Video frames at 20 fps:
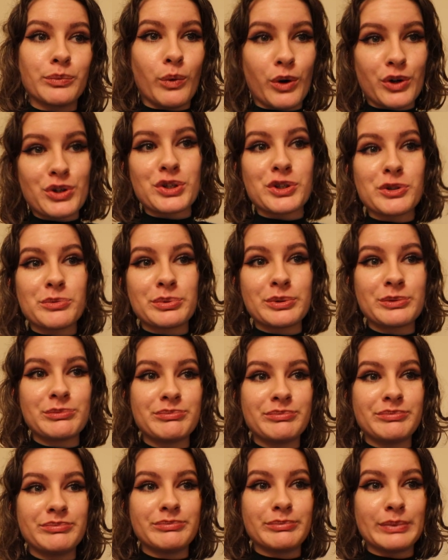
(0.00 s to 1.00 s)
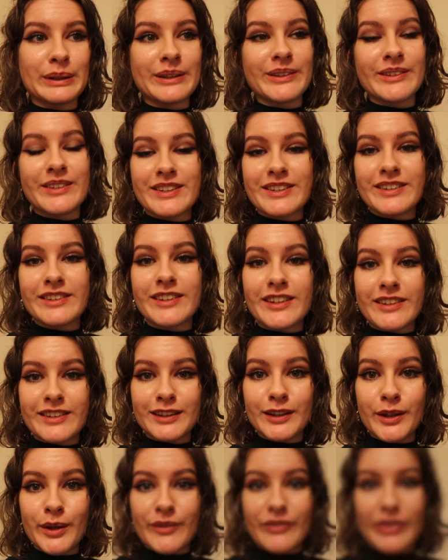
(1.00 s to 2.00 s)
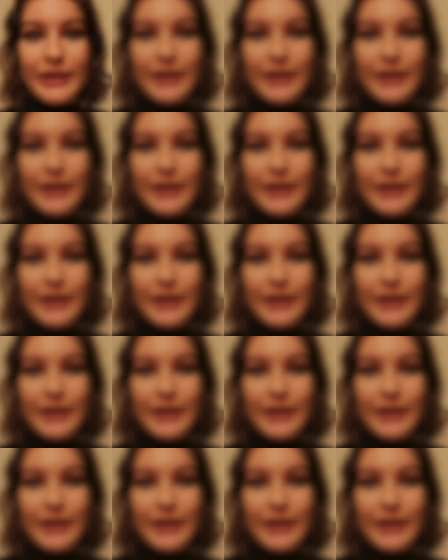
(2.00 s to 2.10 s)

wash up because there's a lot of